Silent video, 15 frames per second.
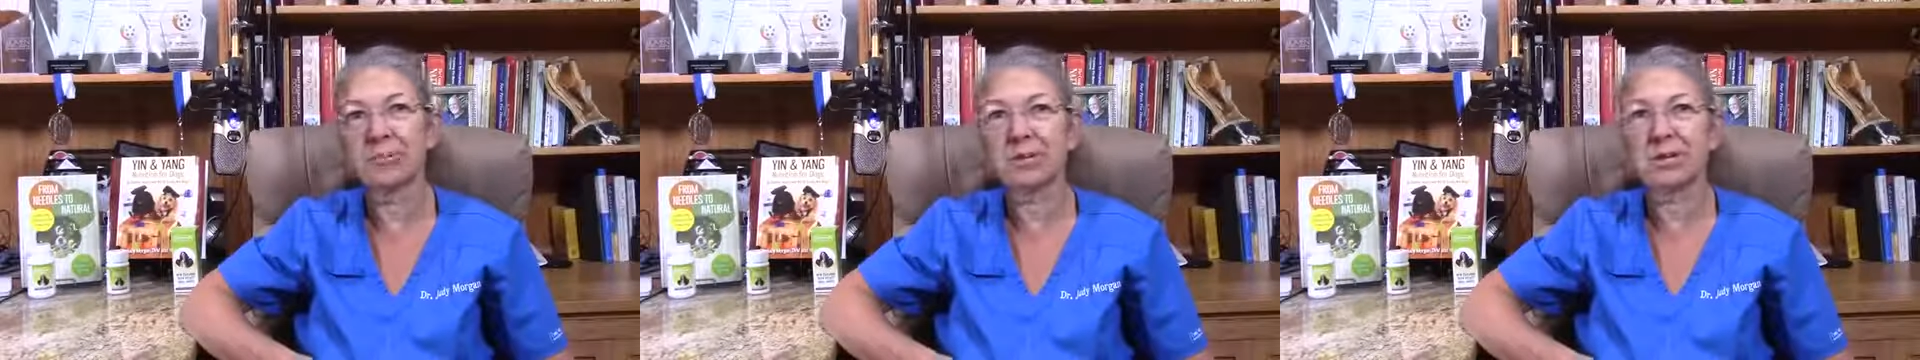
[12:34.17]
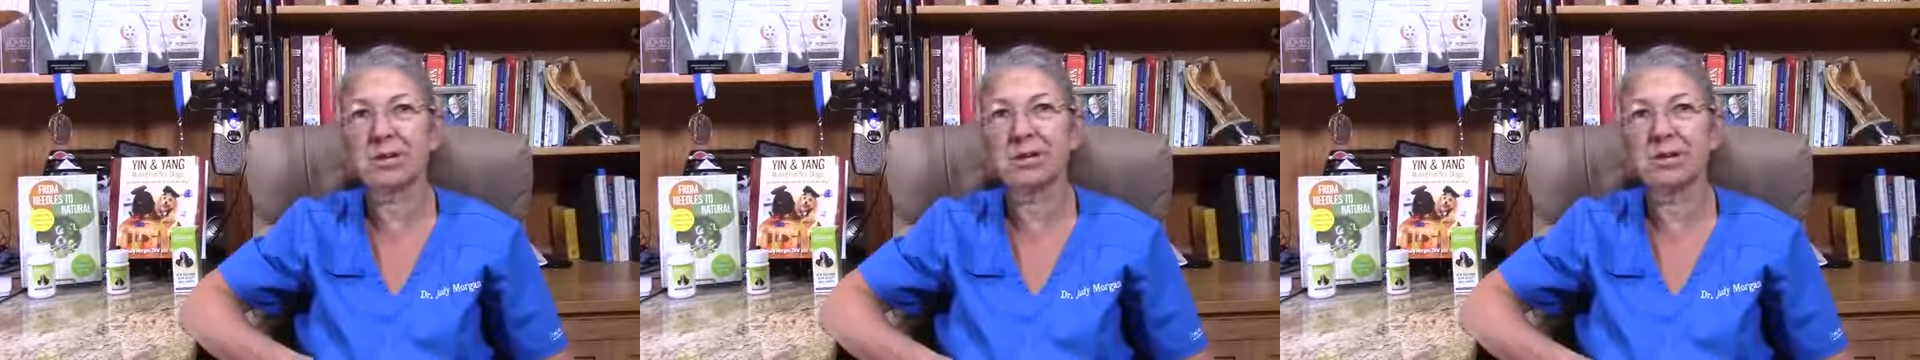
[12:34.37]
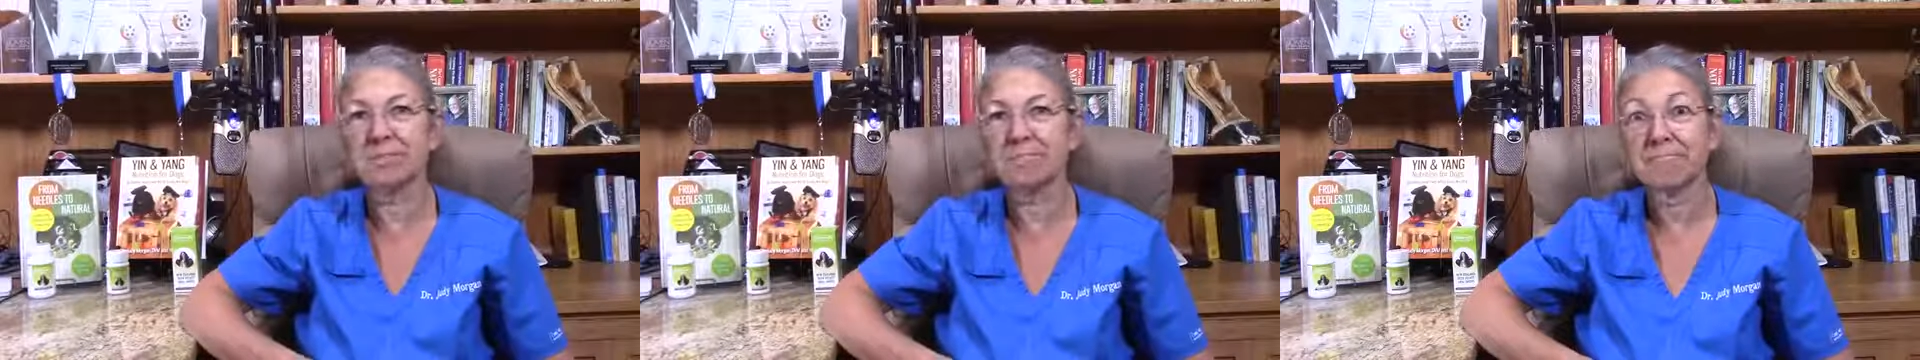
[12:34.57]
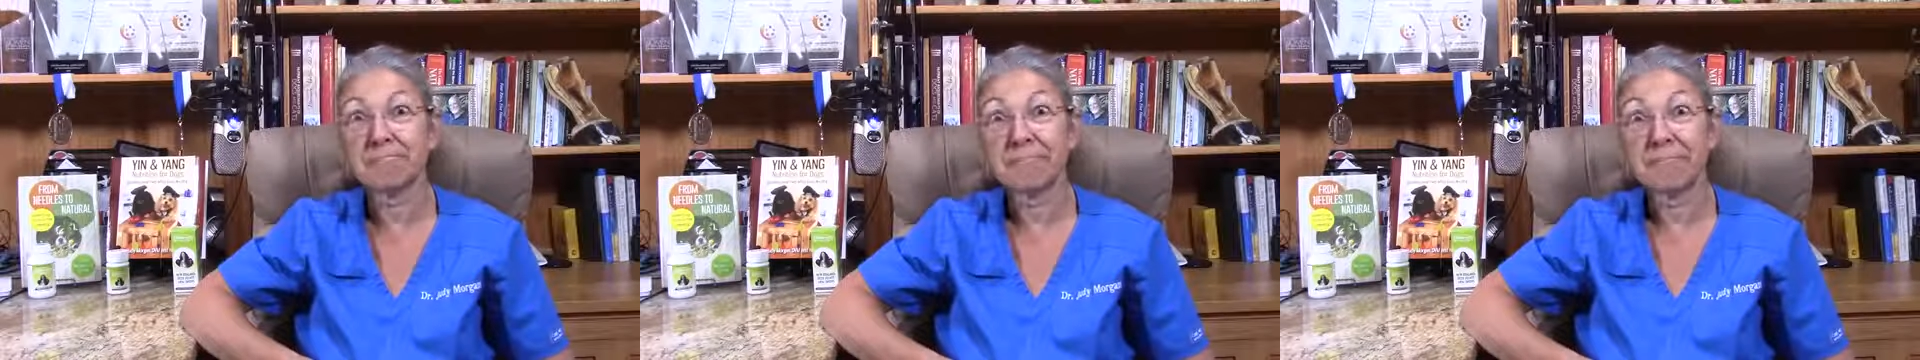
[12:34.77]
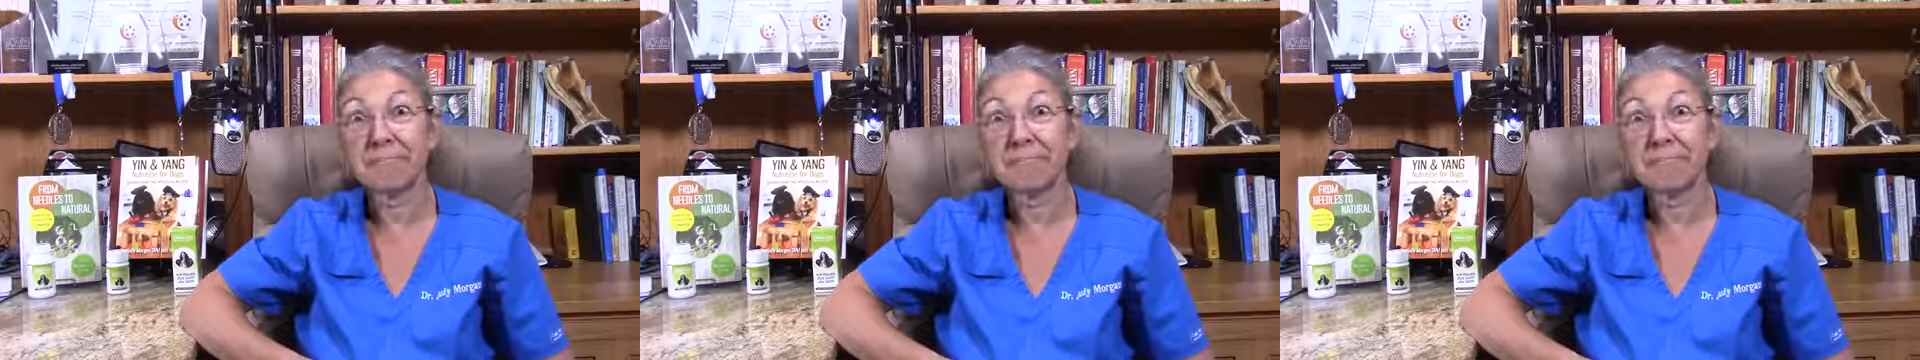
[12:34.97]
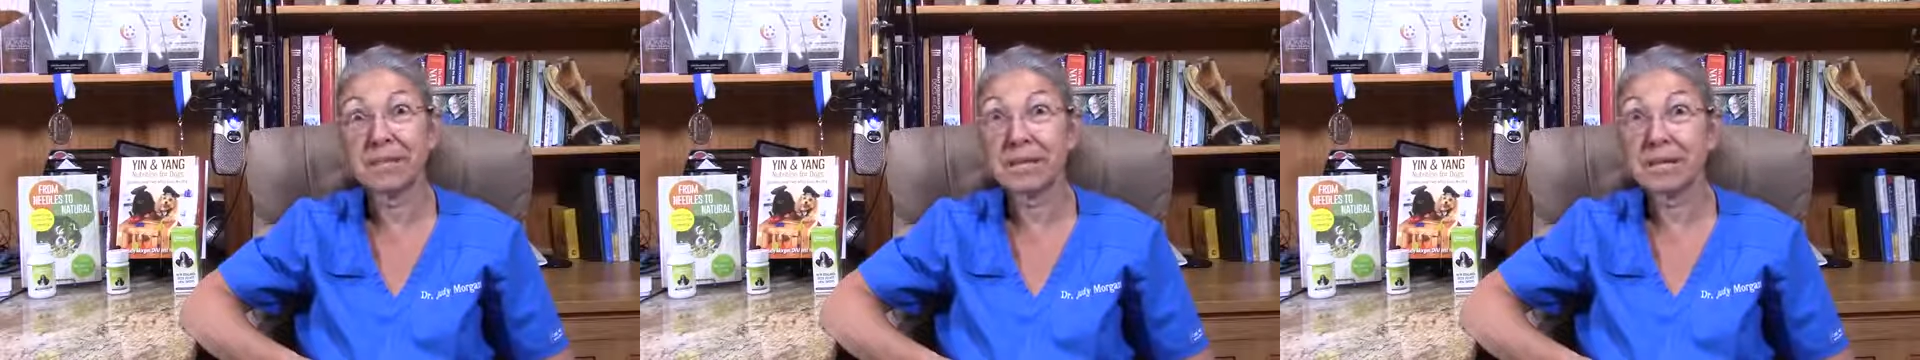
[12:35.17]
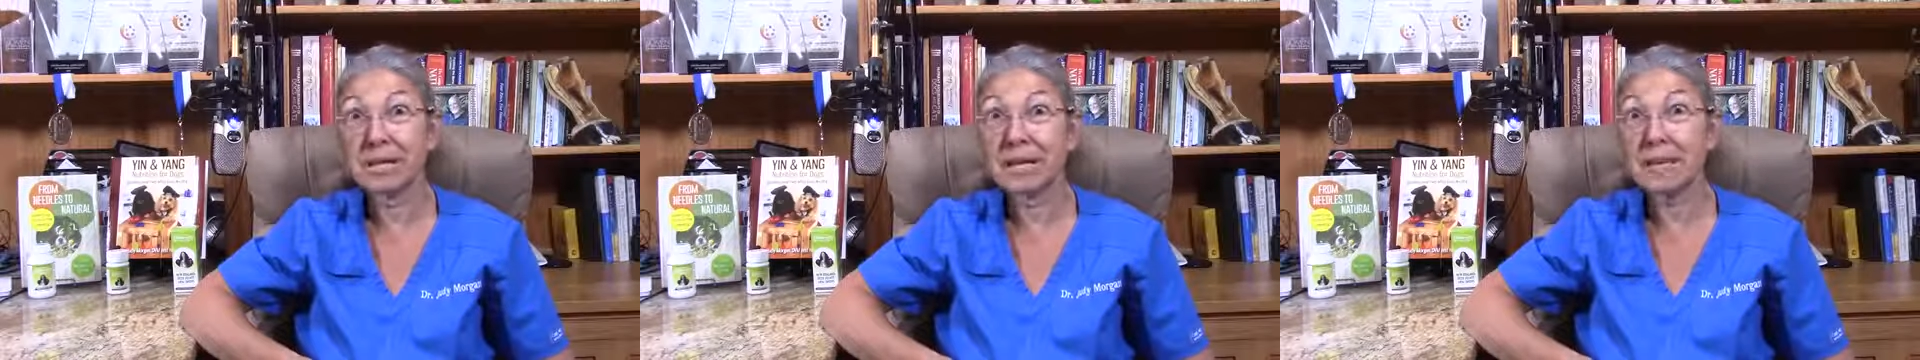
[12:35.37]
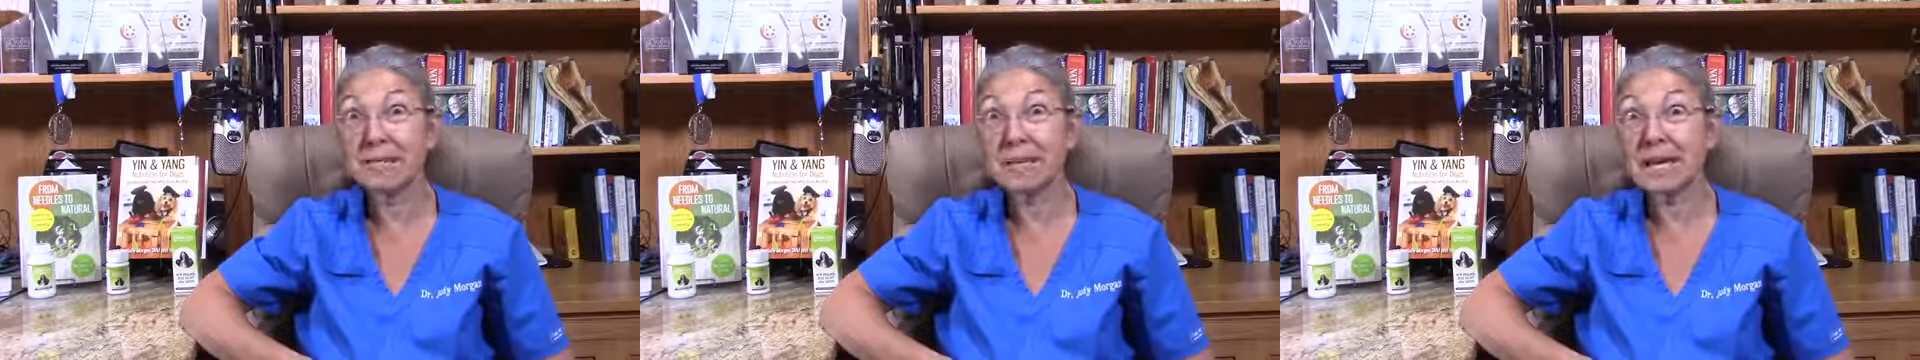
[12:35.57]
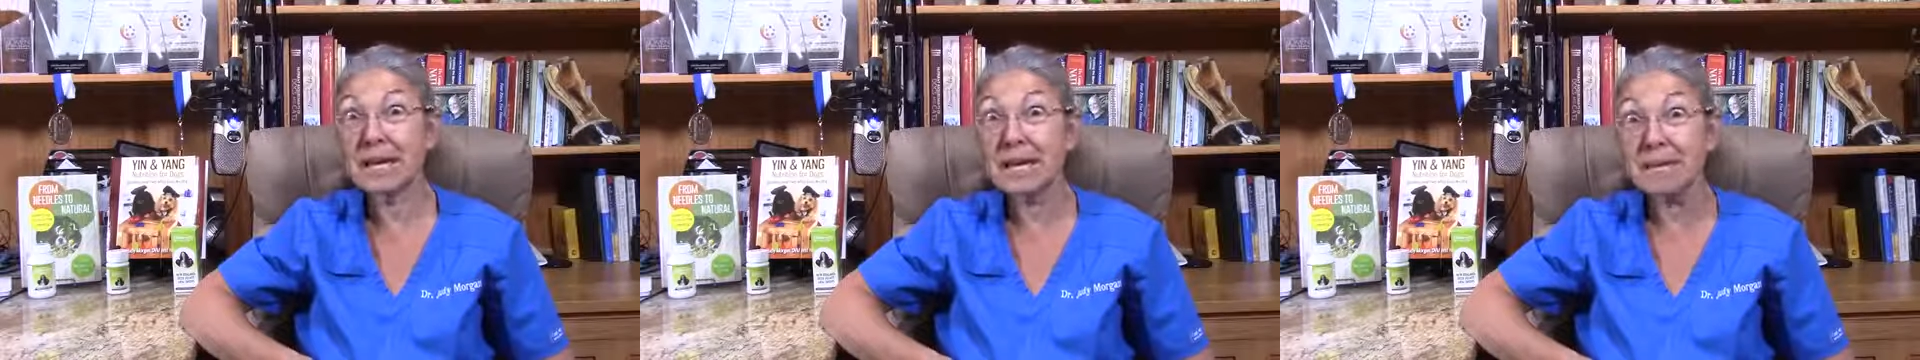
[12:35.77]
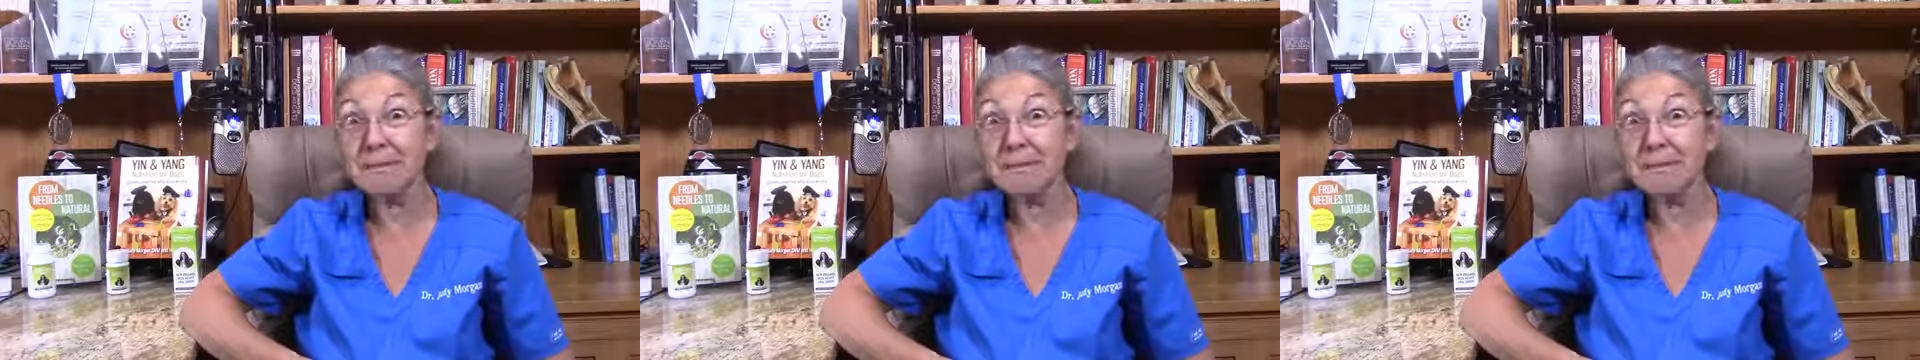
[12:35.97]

machine. Yippee!